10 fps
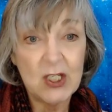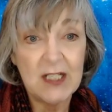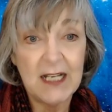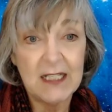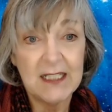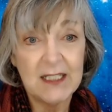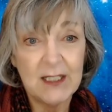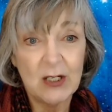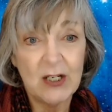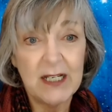take this
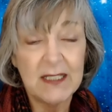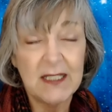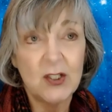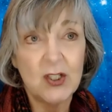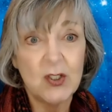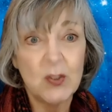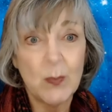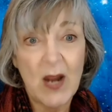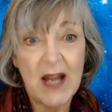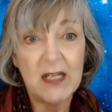serious. It's just
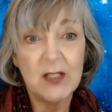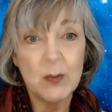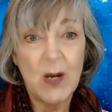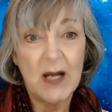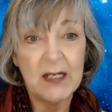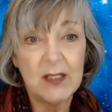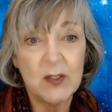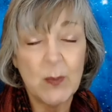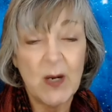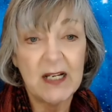spreading and spreading and
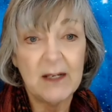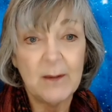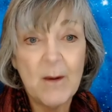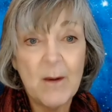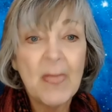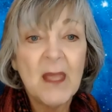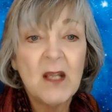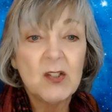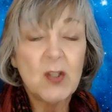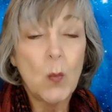spreading.
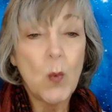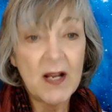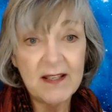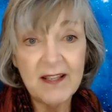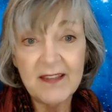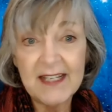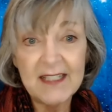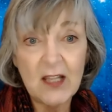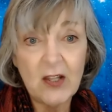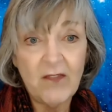So, one of the things
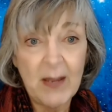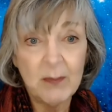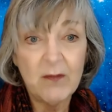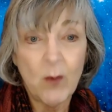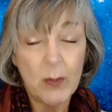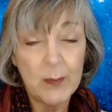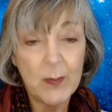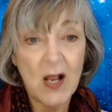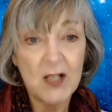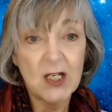that the Family Forward
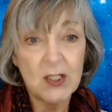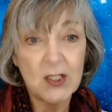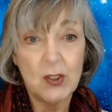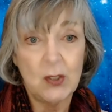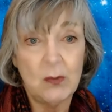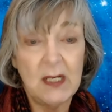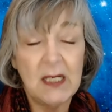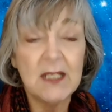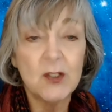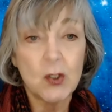Project is doing
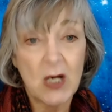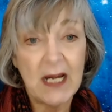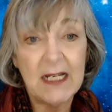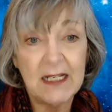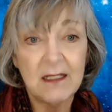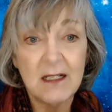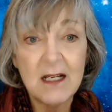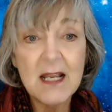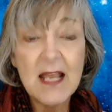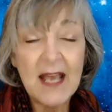is training,
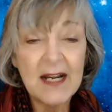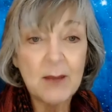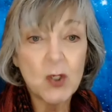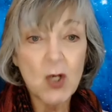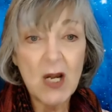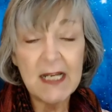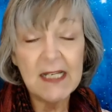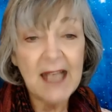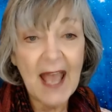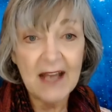and I'm training
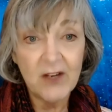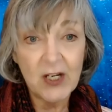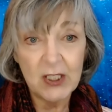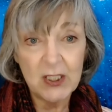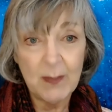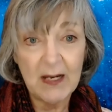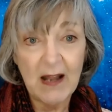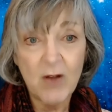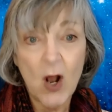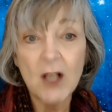advocates, but I've
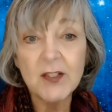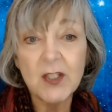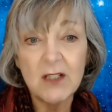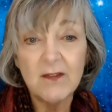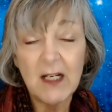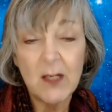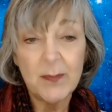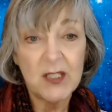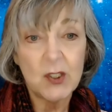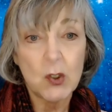also developed
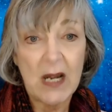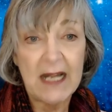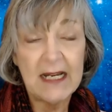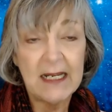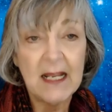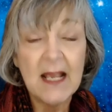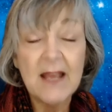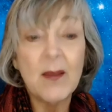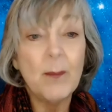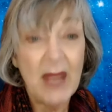this training
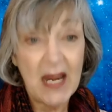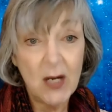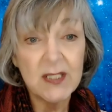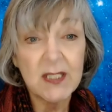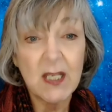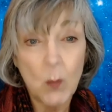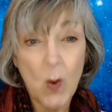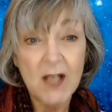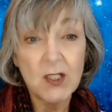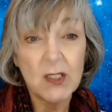that parents can
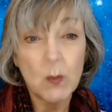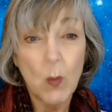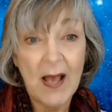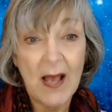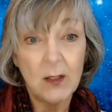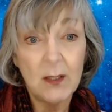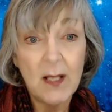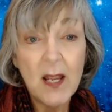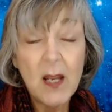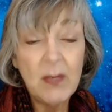watch as well.
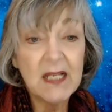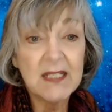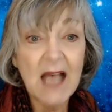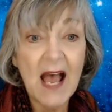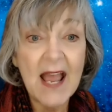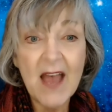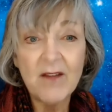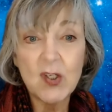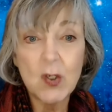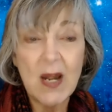Because I have a
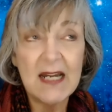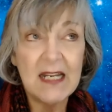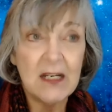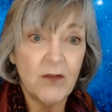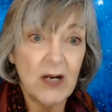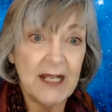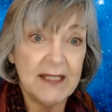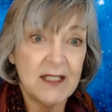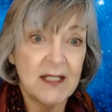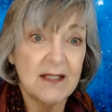training, for
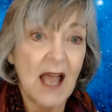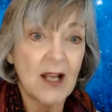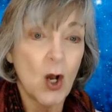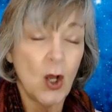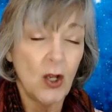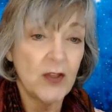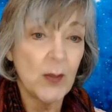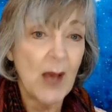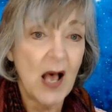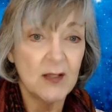instance, I call it the
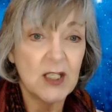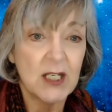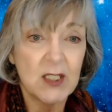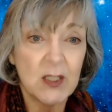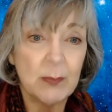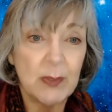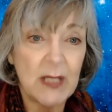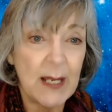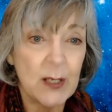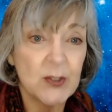politics and
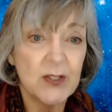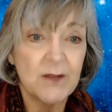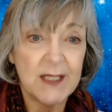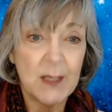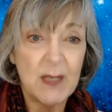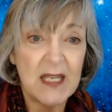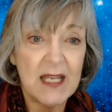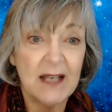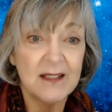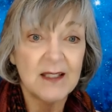players of
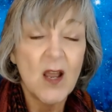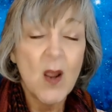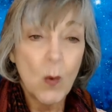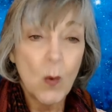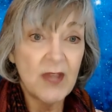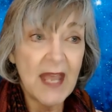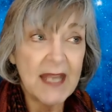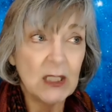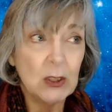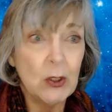CPS, where they
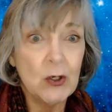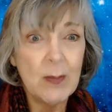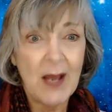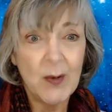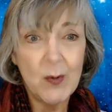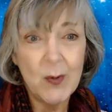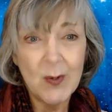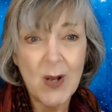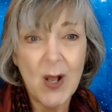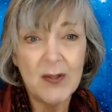can learn about who are
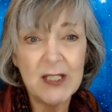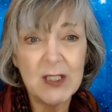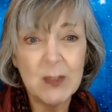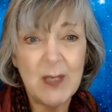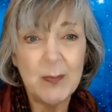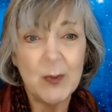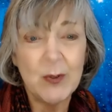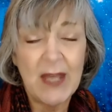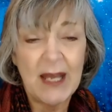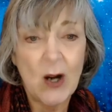all these people
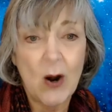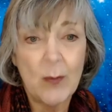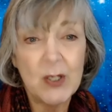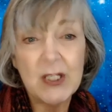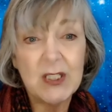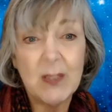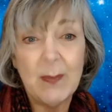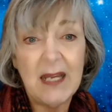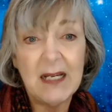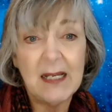that are
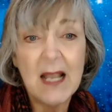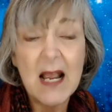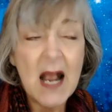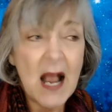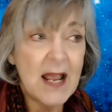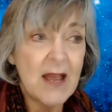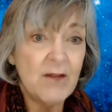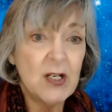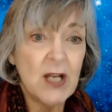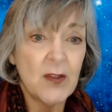participating. I have
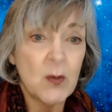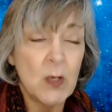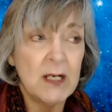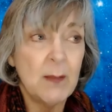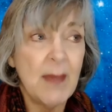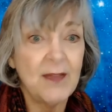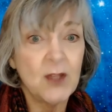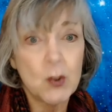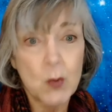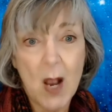another one about the
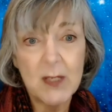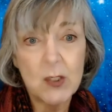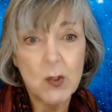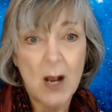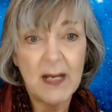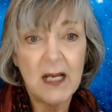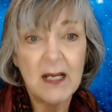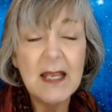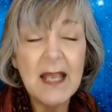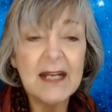trauma drama,
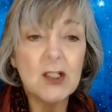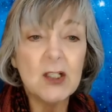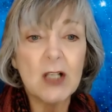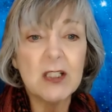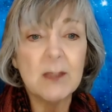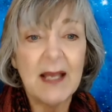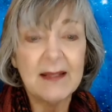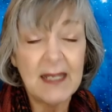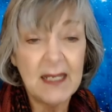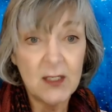and it talks about the
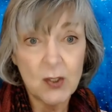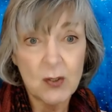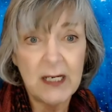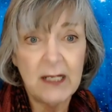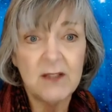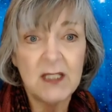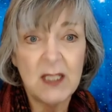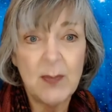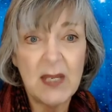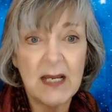history of
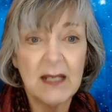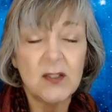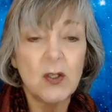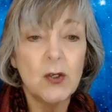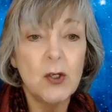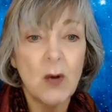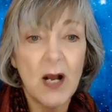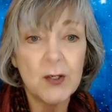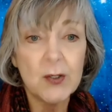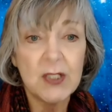CPS. So you'll
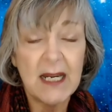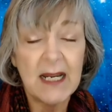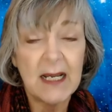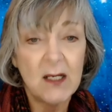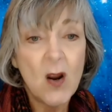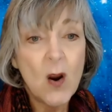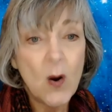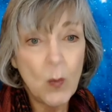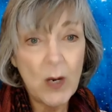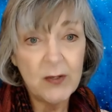understand
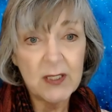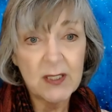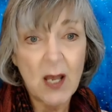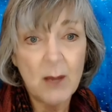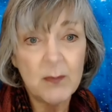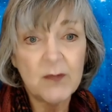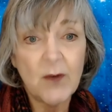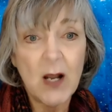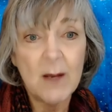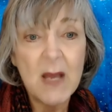where this comes
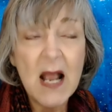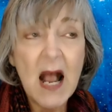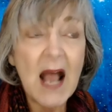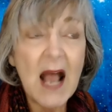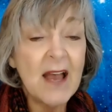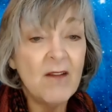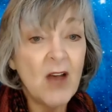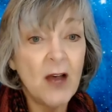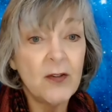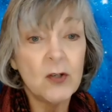from. I have
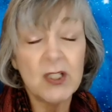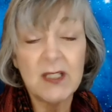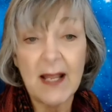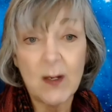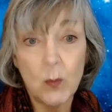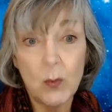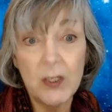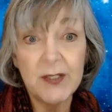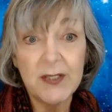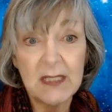other just like real
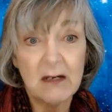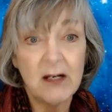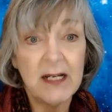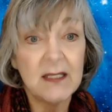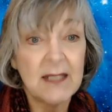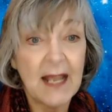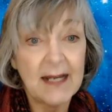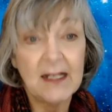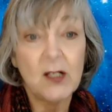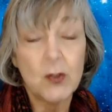serious
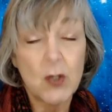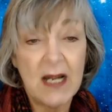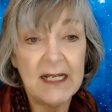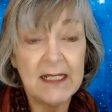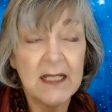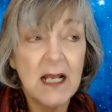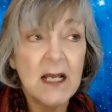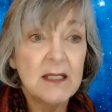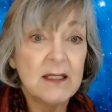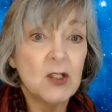technical trainings,
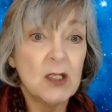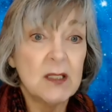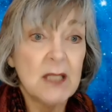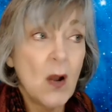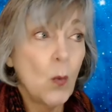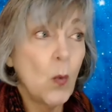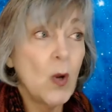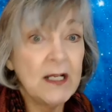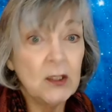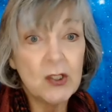such as what
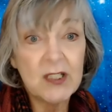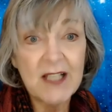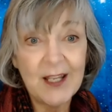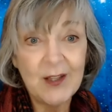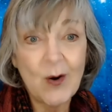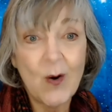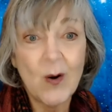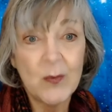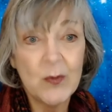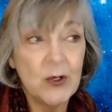it looks like in the
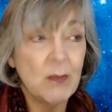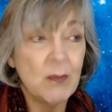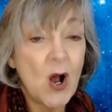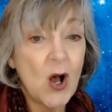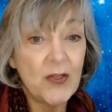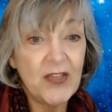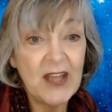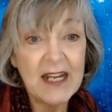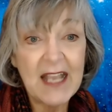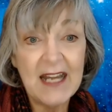courtroom,
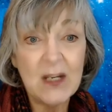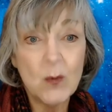authenticating